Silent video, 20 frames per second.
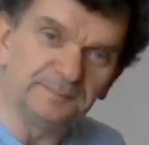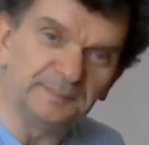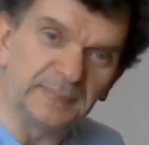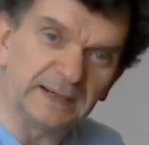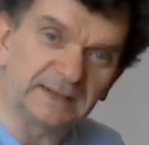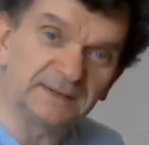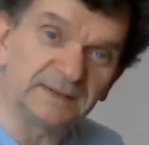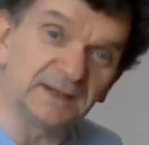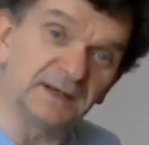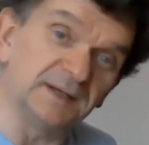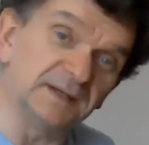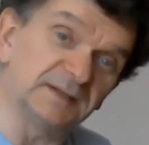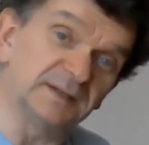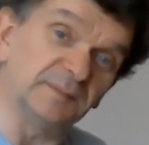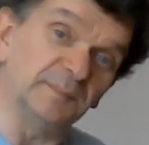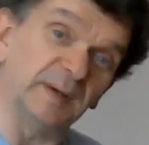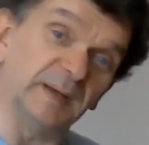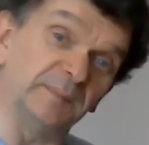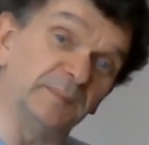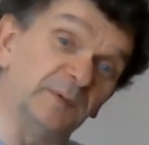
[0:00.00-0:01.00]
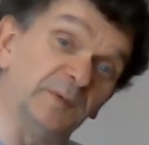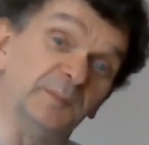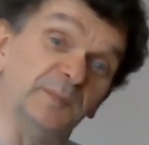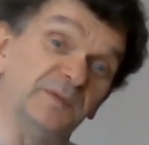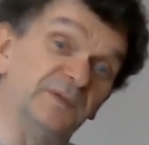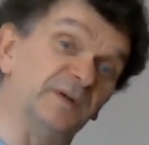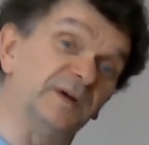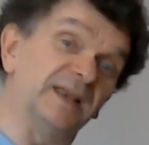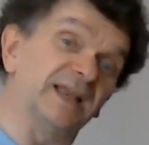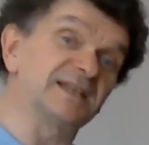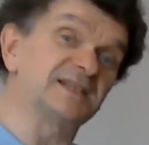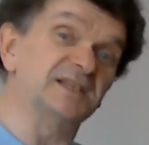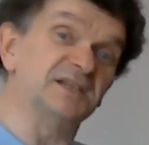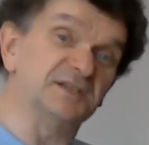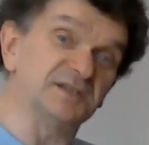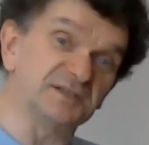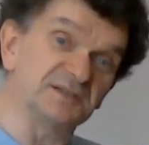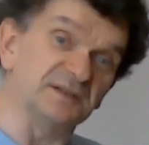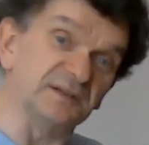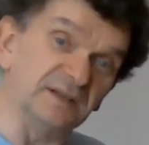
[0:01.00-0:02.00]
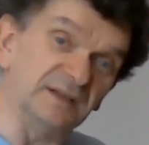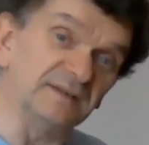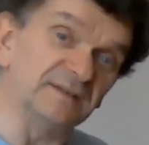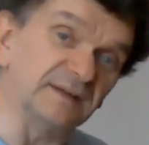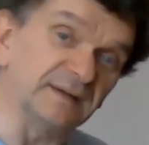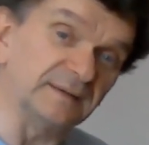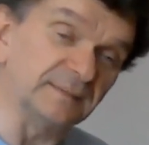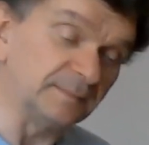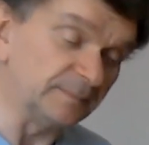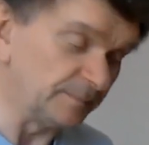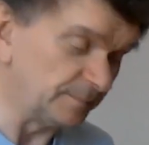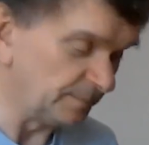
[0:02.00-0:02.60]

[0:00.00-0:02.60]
back down into the main port before it actually does anything.